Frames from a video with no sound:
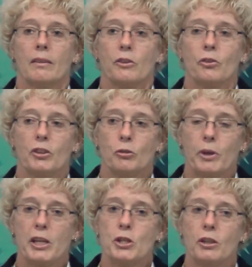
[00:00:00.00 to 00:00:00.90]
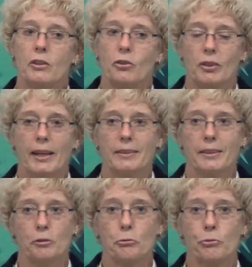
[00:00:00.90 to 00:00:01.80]
The situation is
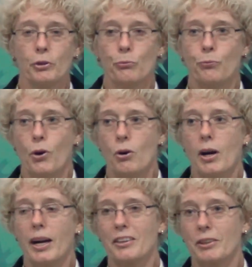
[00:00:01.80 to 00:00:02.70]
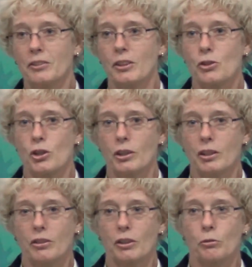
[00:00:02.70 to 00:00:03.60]
slightly different for aquatic
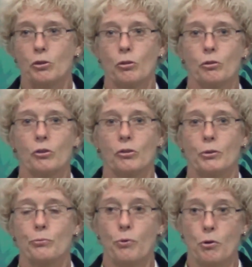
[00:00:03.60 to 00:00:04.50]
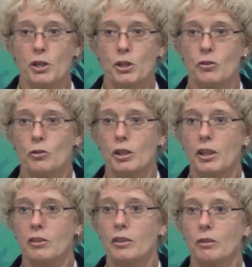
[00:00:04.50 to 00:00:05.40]
genetic resources and forest
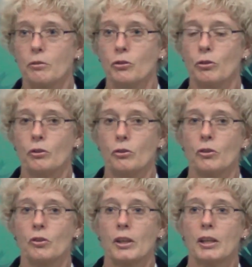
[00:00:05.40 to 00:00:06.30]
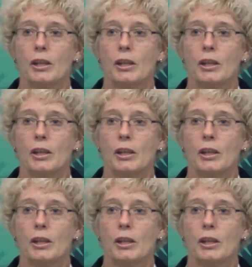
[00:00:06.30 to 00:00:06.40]
genetic resources,